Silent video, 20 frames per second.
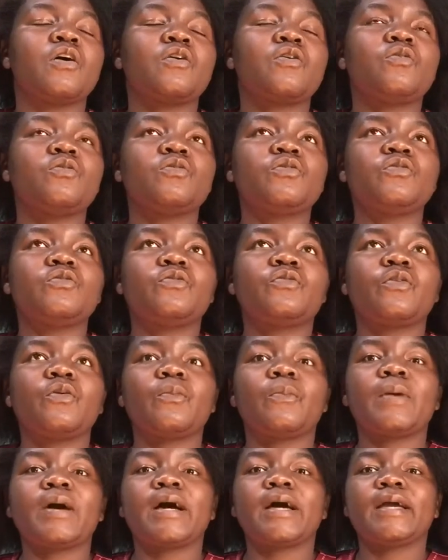good for
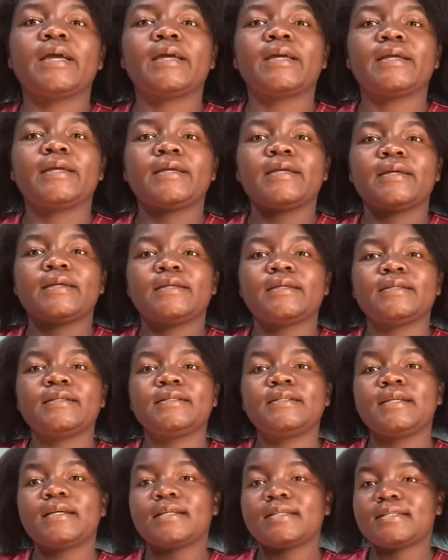my
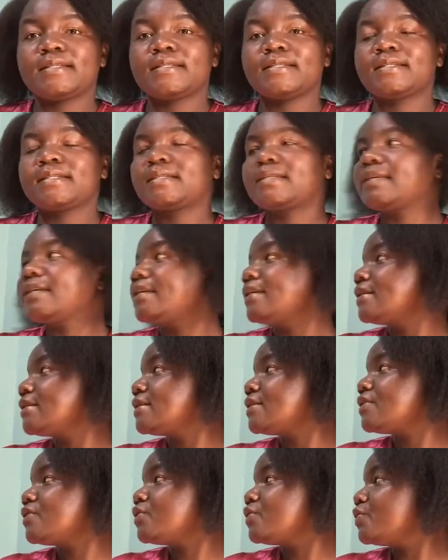just
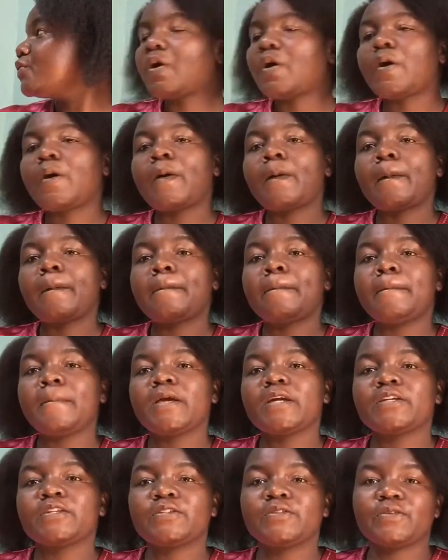skills to
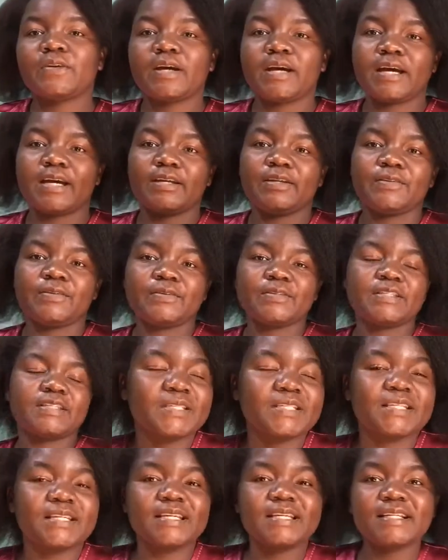make sure I know
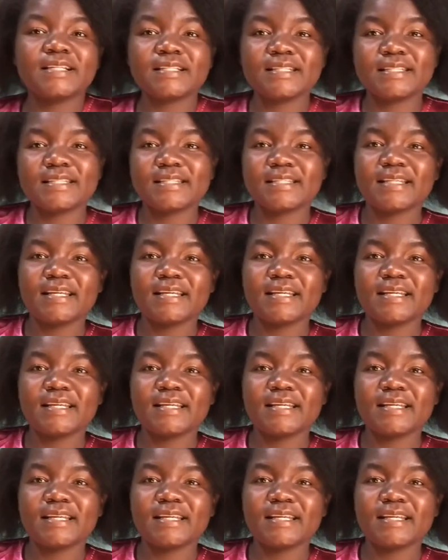skills.